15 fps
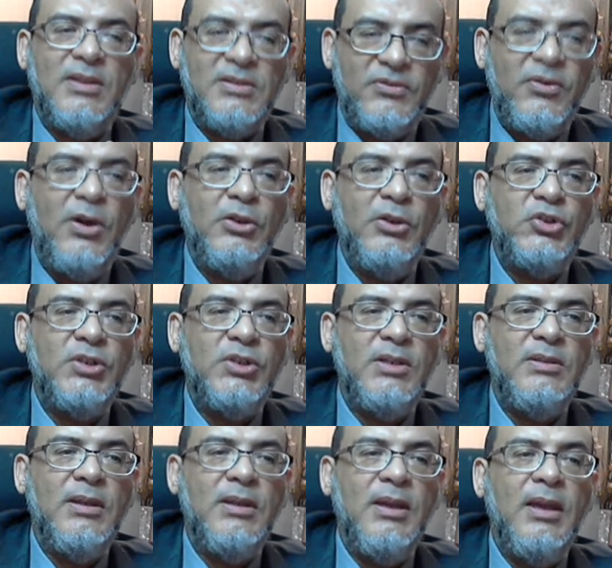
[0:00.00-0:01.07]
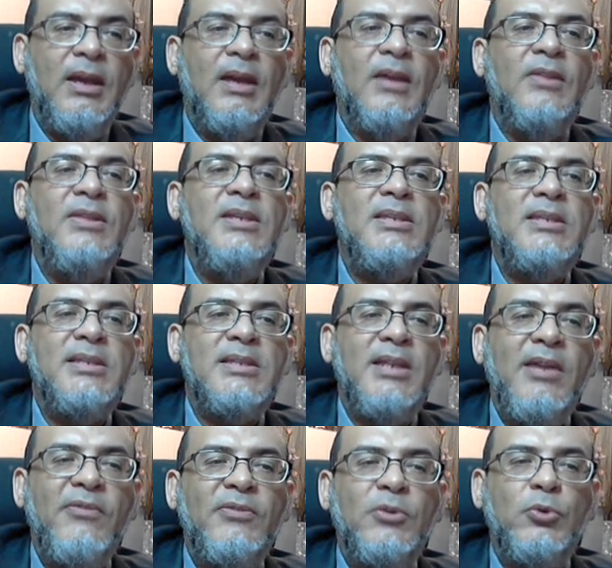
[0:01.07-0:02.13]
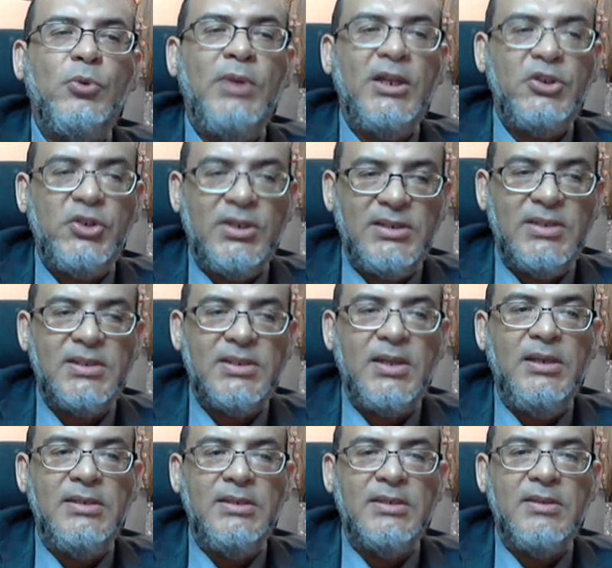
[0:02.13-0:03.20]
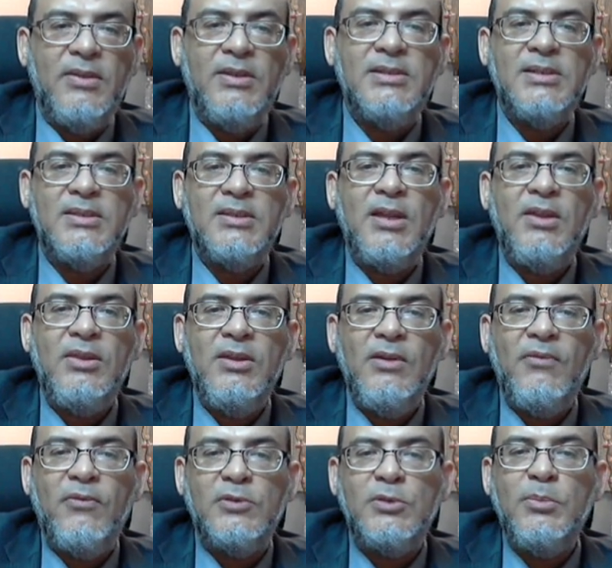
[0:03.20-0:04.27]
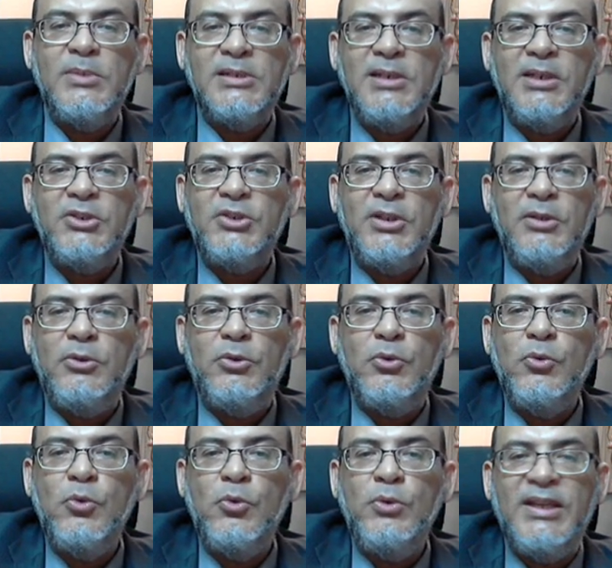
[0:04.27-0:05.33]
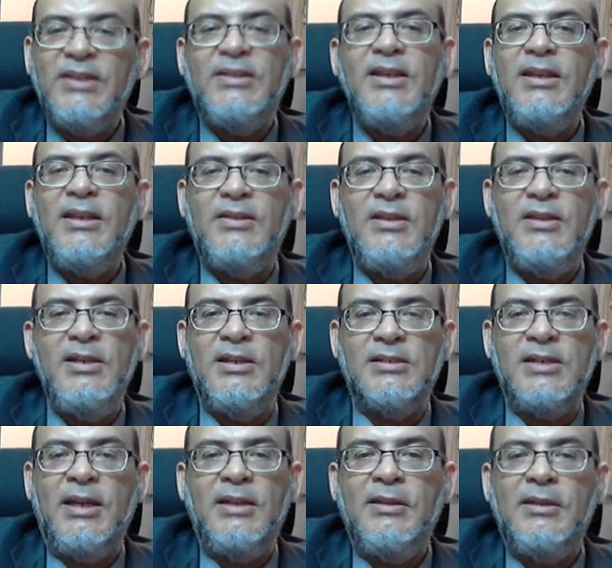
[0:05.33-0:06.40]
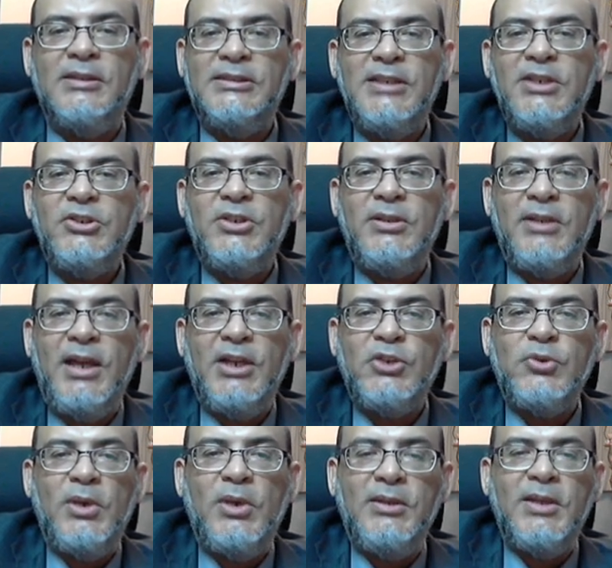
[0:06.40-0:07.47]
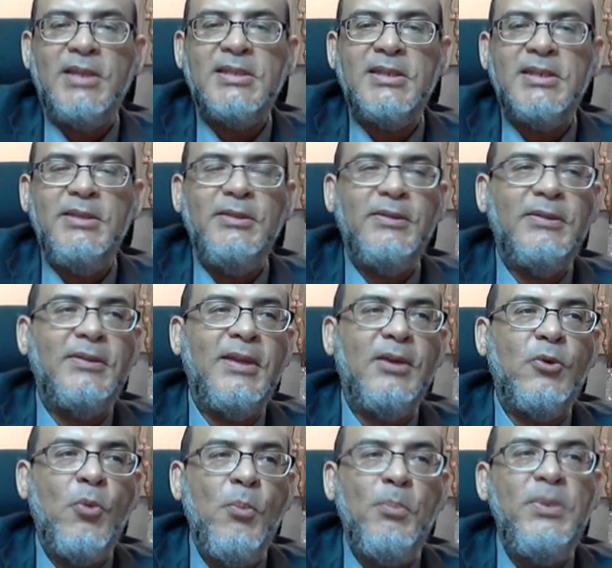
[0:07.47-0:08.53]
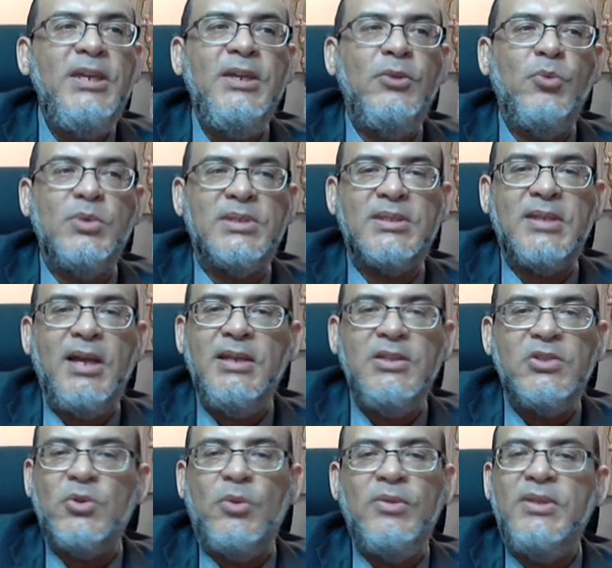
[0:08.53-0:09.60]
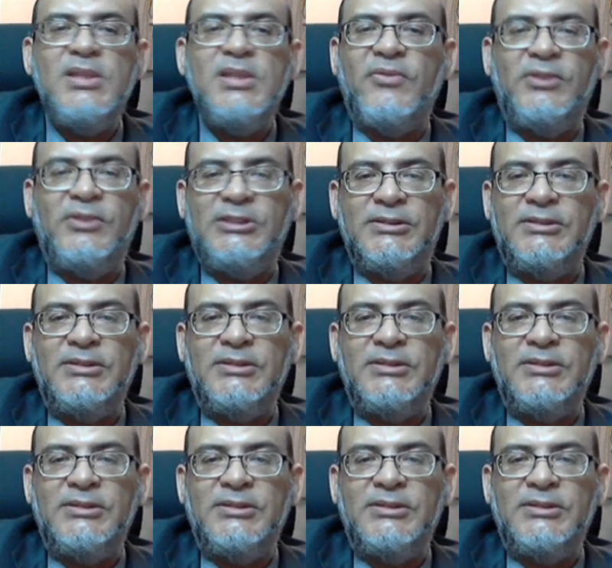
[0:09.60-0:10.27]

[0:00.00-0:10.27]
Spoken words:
function, this is left to natural science. There is nothing from religion to dictate here. And religion actually doesn't compete with science on this front.